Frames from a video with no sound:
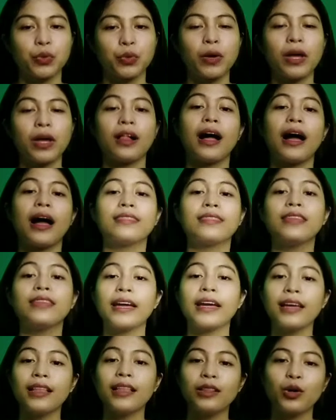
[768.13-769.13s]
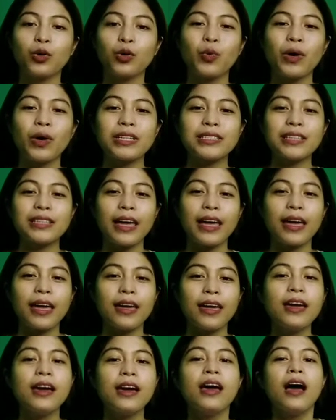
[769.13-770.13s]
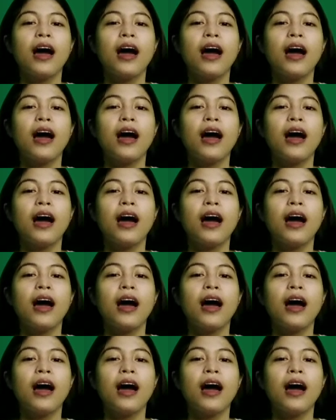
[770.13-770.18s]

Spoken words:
while a dialogue was a